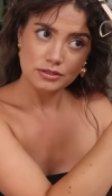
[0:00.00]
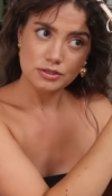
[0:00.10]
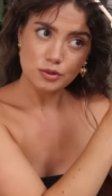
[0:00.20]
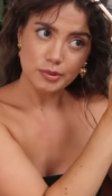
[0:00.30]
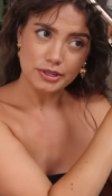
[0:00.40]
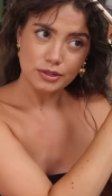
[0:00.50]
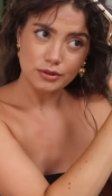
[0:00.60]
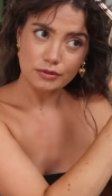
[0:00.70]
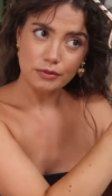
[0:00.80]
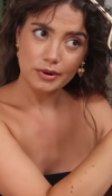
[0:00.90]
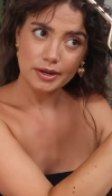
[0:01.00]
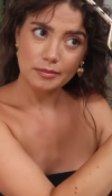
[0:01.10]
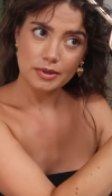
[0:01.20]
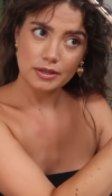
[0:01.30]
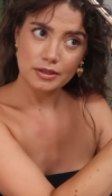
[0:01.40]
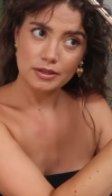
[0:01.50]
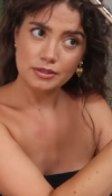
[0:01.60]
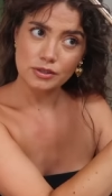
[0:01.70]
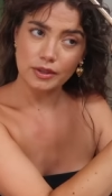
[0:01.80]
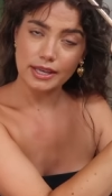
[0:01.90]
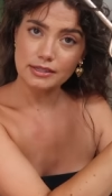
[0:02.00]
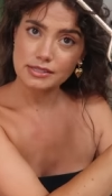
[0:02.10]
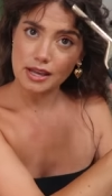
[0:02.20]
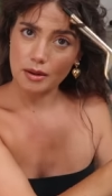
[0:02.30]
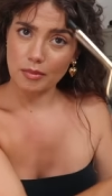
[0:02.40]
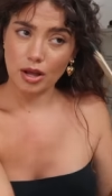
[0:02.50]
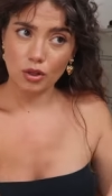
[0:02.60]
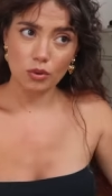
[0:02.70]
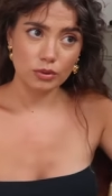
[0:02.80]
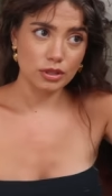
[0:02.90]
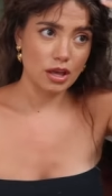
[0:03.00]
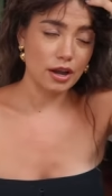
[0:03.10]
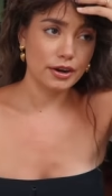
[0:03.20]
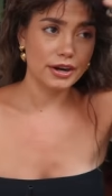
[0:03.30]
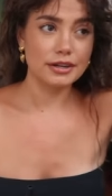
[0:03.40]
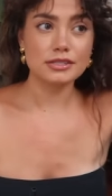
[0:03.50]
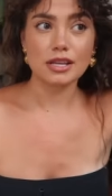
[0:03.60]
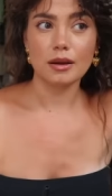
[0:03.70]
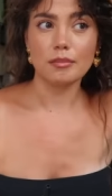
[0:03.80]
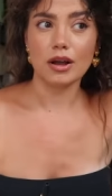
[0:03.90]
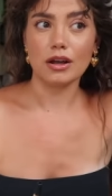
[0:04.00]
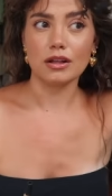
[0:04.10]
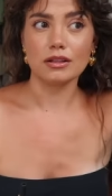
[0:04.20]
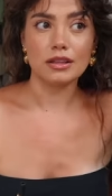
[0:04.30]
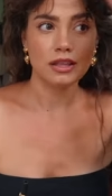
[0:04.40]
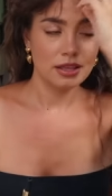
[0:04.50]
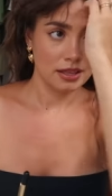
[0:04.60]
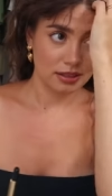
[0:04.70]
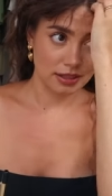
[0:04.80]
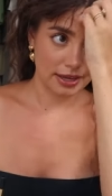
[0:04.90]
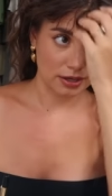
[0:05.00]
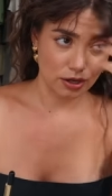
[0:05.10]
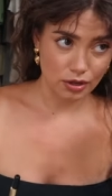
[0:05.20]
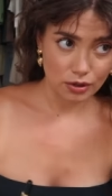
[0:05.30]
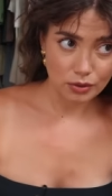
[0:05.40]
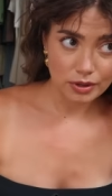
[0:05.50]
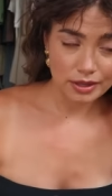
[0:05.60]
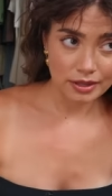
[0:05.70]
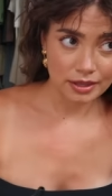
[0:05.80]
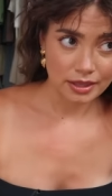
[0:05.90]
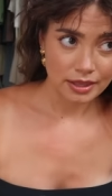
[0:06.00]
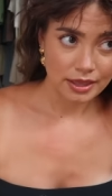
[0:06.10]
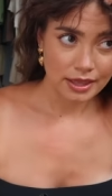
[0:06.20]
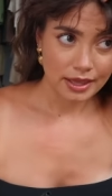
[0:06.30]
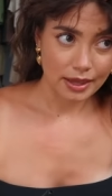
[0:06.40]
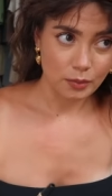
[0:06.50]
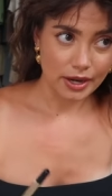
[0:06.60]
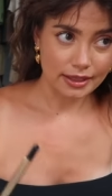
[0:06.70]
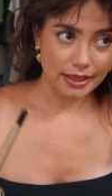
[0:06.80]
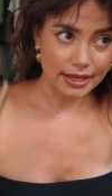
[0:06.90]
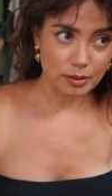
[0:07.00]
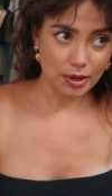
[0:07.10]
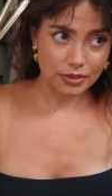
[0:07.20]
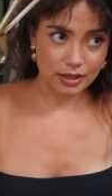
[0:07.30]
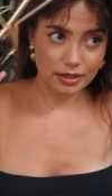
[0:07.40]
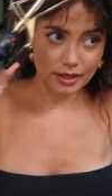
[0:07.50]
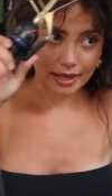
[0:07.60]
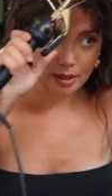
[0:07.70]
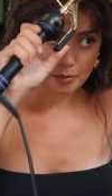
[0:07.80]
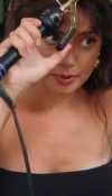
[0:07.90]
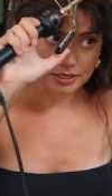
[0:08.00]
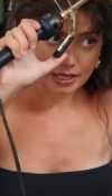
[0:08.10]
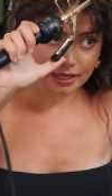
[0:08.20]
super uniform. So like some I'll hold longer, some I'll let go. And what I like about the clamp is